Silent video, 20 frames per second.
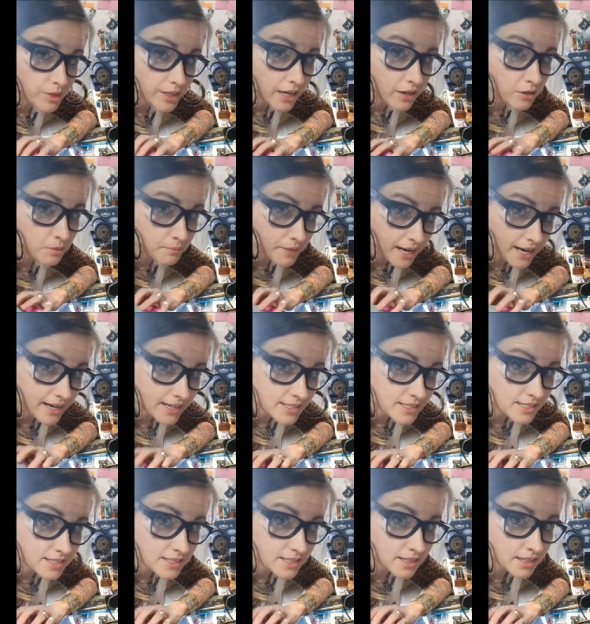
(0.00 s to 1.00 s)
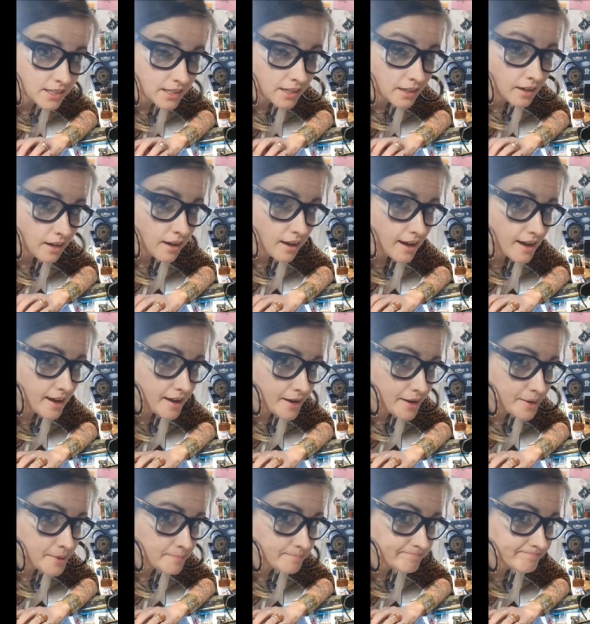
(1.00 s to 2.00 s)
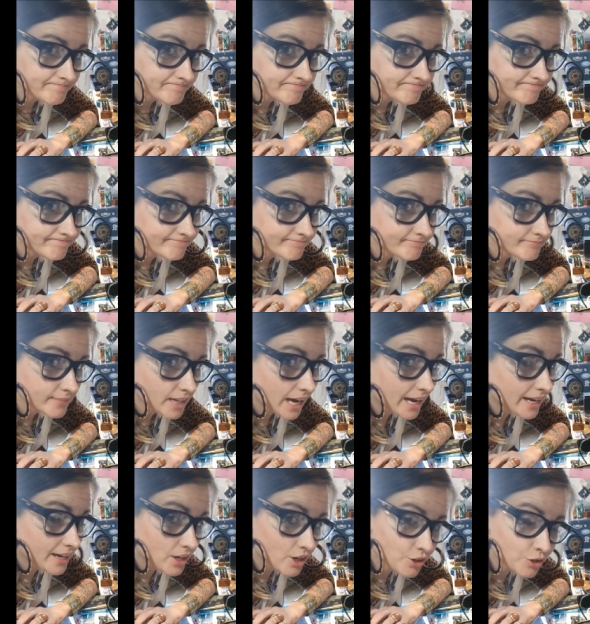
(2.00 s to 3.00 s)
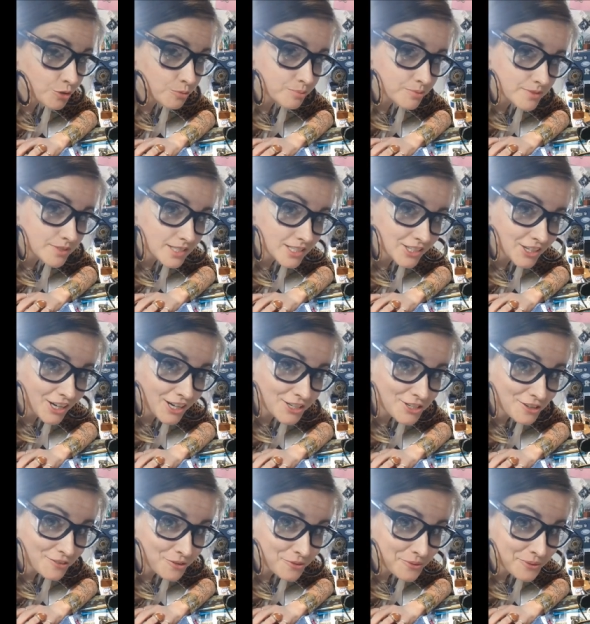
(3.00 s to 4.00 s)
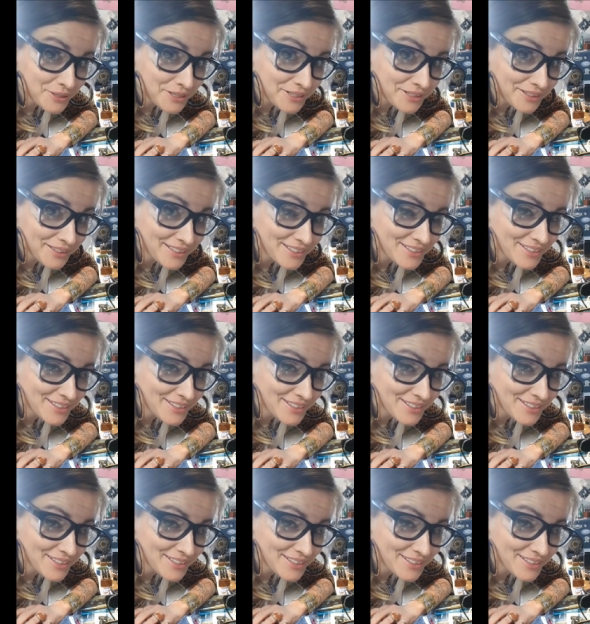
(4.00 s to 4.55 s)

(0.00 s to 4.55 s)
without a mask, um, I hope to God you have a really